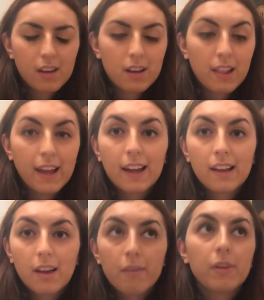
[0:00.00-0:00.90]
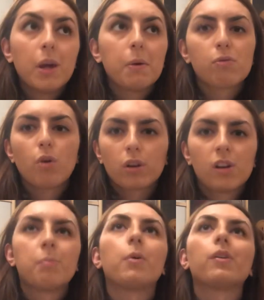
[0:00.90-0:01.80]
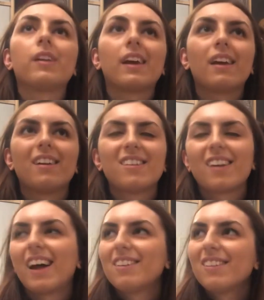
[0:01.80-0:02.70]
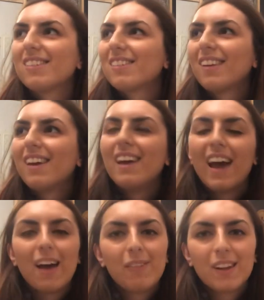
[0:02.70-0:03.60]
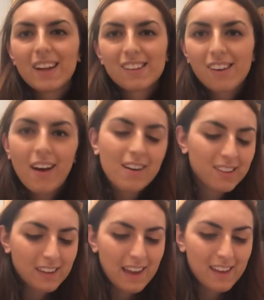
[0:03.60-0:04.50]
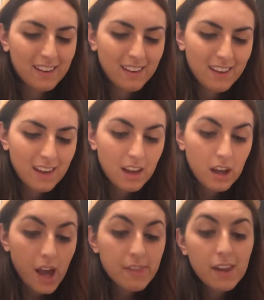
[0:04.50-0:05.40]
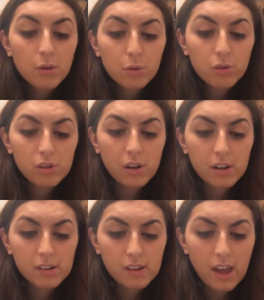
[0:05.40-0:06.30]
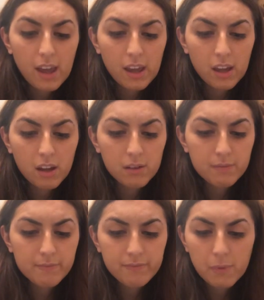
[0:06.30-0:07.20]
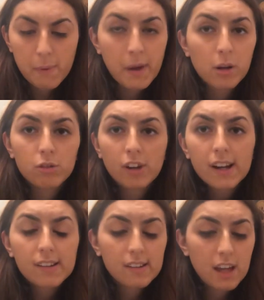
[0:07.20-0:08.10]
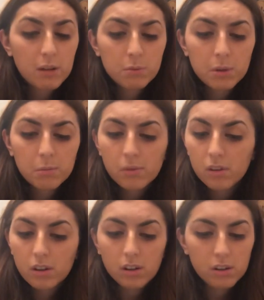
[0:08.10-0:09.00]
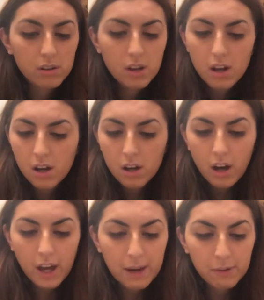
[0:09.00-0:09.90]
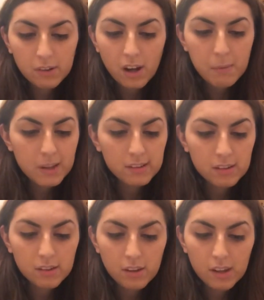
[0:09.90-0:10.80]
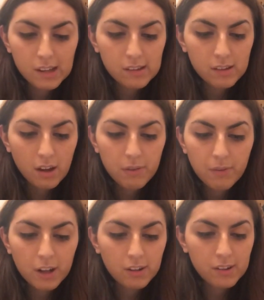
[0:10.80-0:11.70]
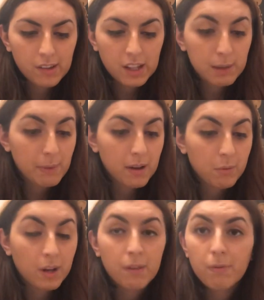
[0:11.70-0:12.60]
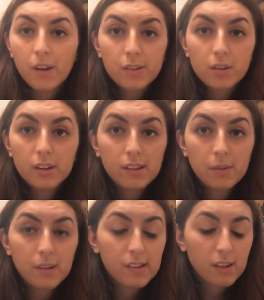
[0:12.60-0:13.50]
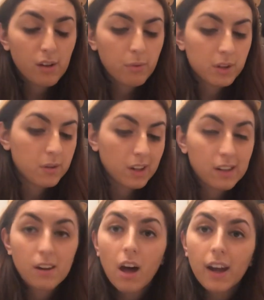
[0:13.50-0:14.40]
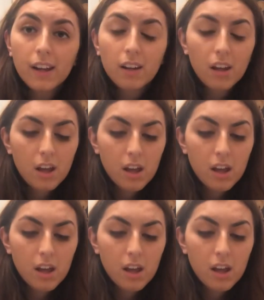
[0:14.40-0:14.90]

Like I Love You and Rock Your Body, I feel like a child again. And then also I'd say my Michael Jackson albums, because every time I listen to his stuff I just think about when I first got into his stuff when I was like 9.